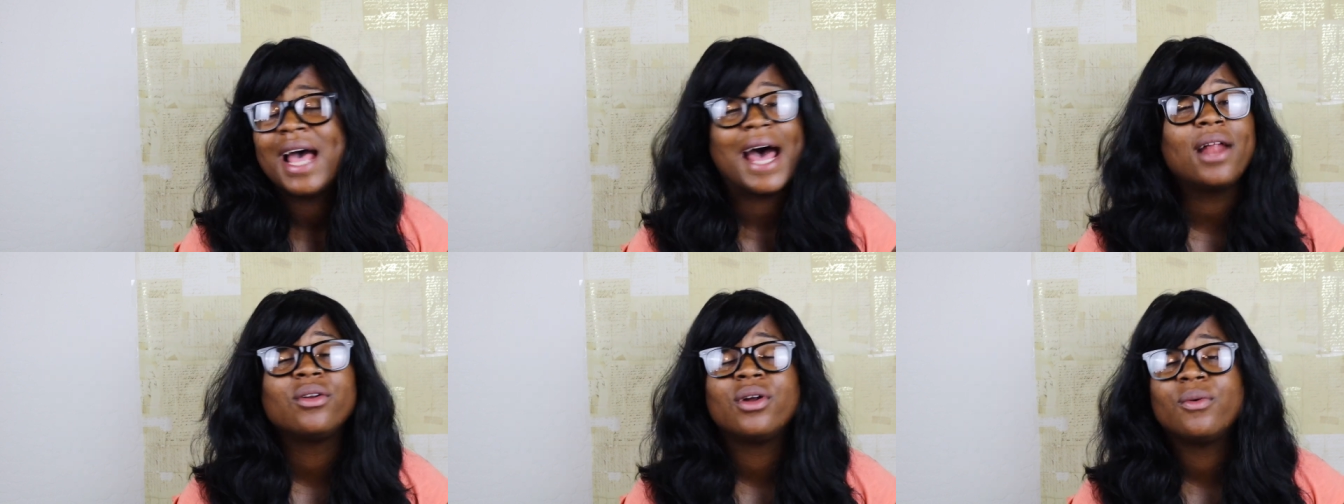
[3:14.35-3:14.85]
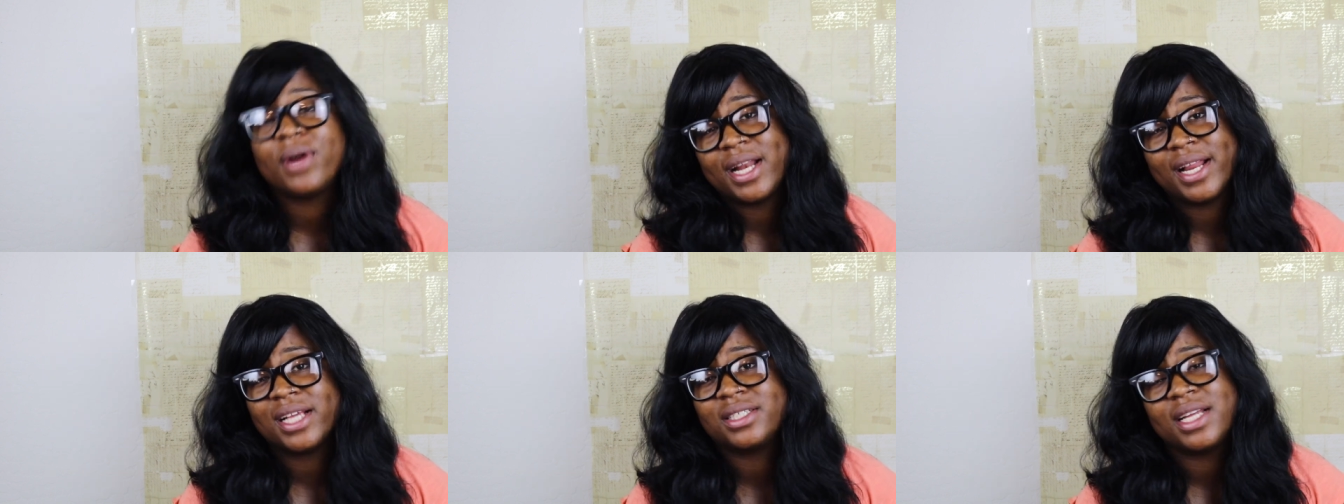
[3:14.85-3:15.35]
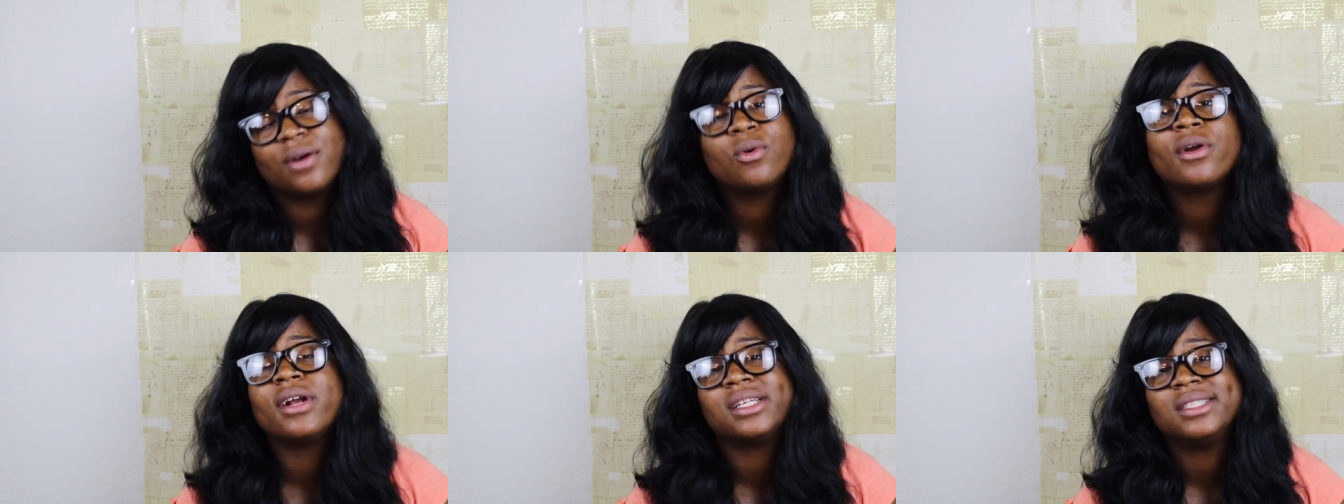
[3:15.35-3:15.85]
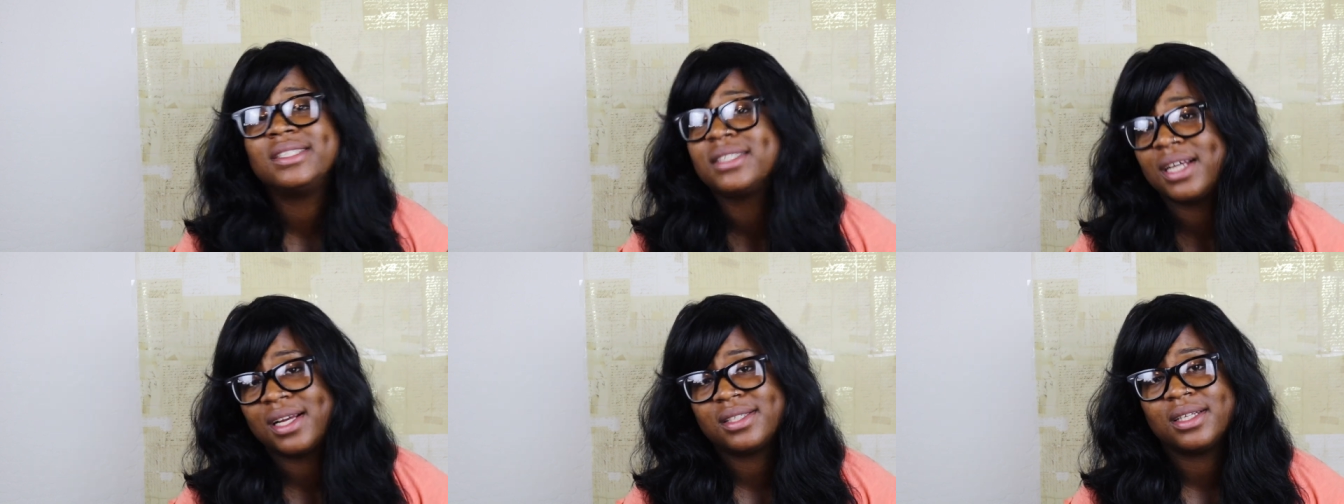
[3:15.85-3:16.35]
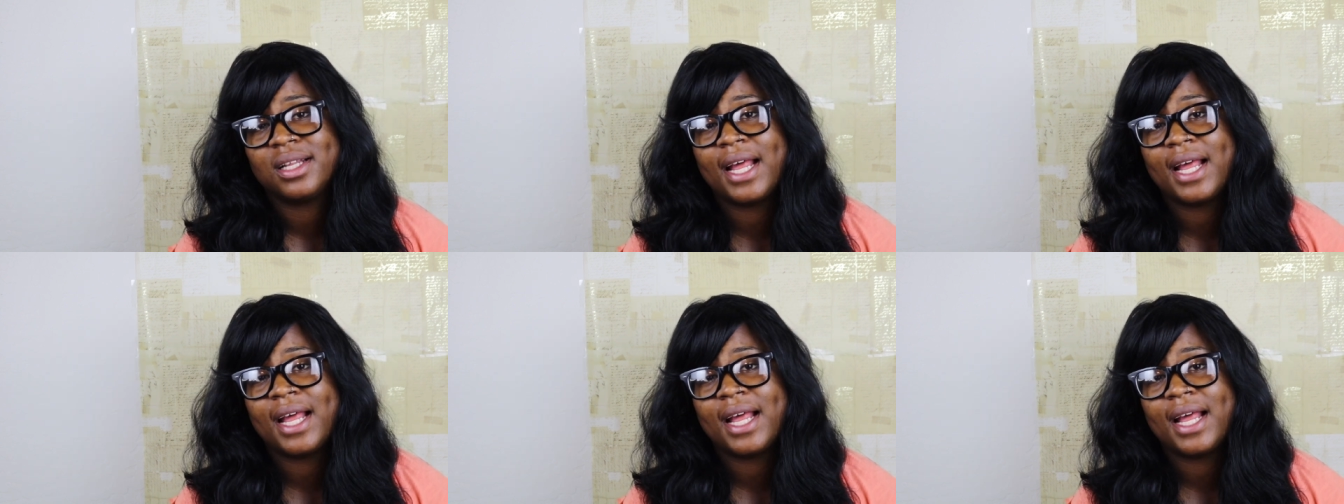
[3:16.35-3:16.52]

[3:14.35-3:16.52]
I don't know what it is. Their water is disgusting.